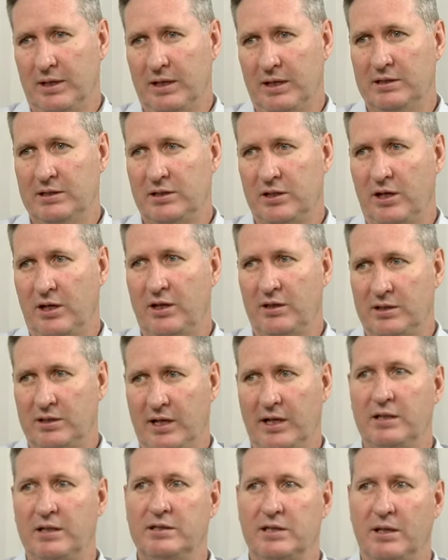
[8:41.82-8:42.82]
is going to
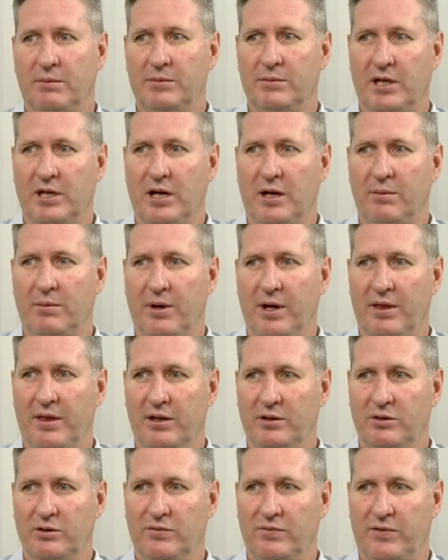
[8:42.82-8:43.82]
take some time, I
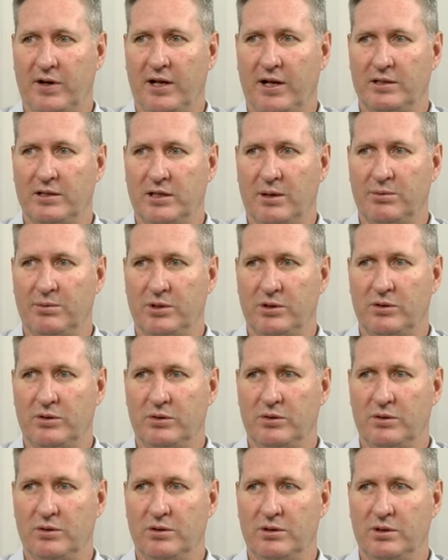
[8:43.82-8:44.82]
think, to find
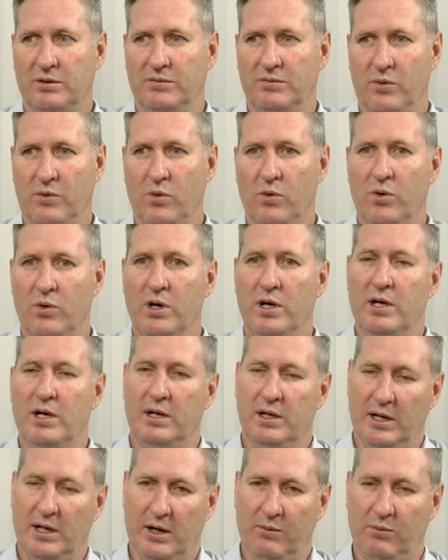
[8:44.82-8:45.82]
substitutes for.
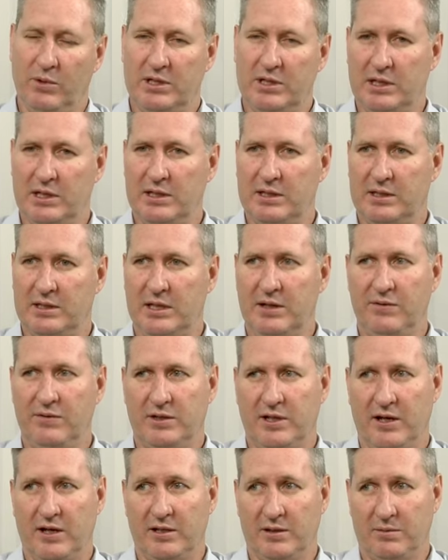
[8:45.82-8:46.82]
And we see
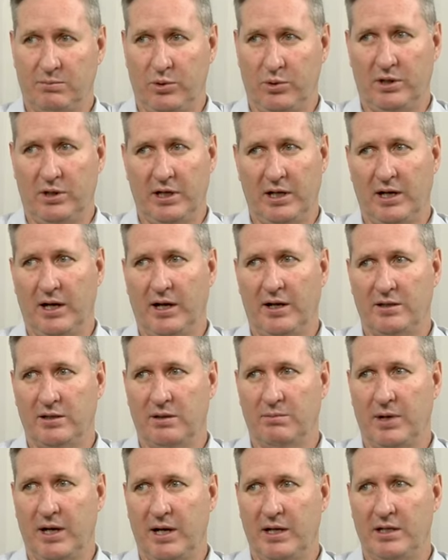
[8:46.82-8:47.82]
SEIFSA has put that out as
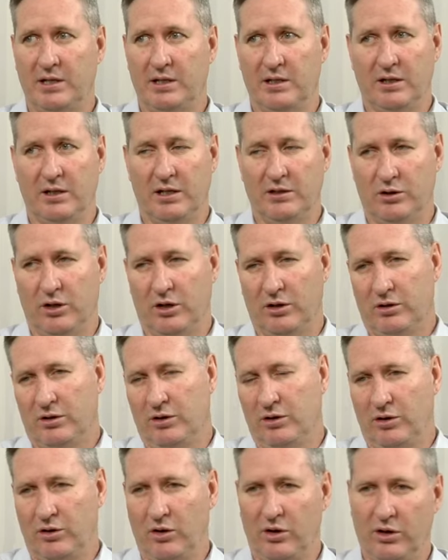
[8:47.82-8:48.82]
a major.
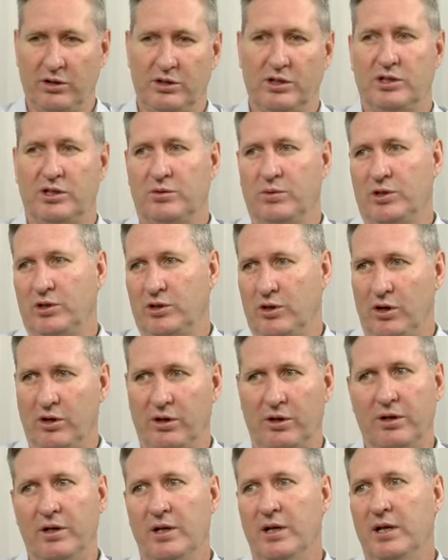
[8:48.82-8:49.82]
You can't just switch
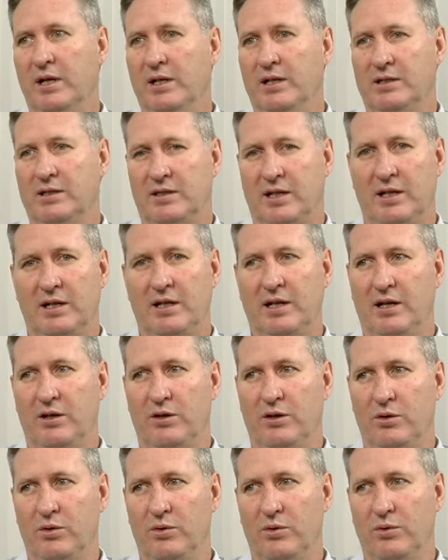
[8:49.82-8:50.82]
on suddenly a
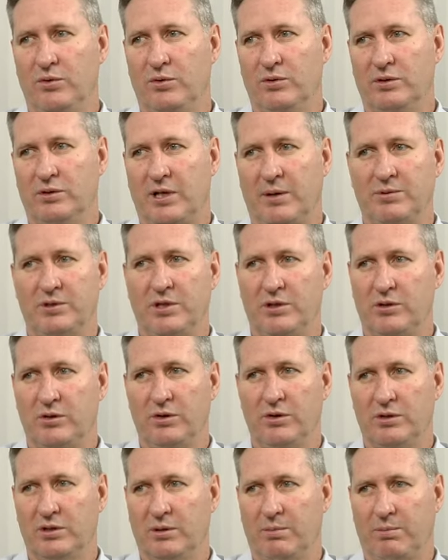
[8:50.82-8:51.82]
new
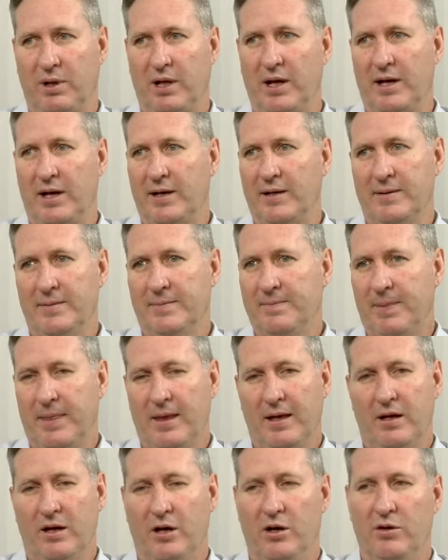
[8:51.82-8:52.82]
substitute supplier
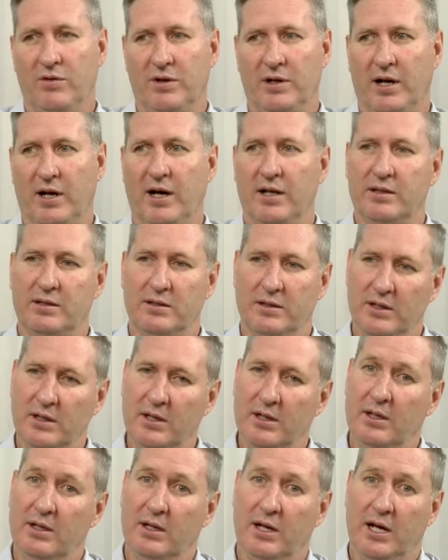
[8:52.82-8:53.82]
overnight.
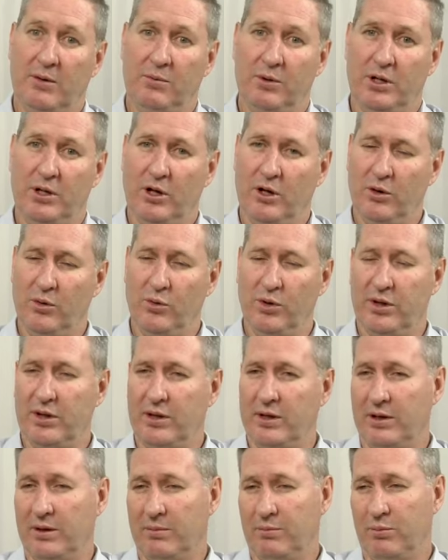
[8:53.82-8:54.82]
And we know with
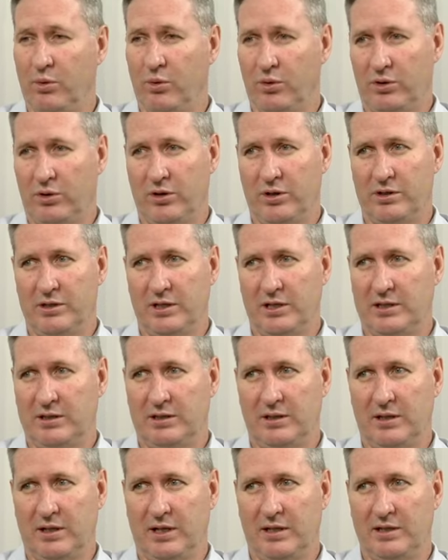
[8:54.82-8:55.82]
the port
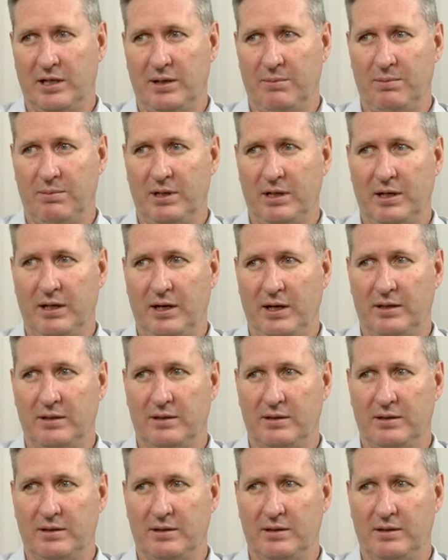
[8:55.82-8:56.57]
congestion that's happening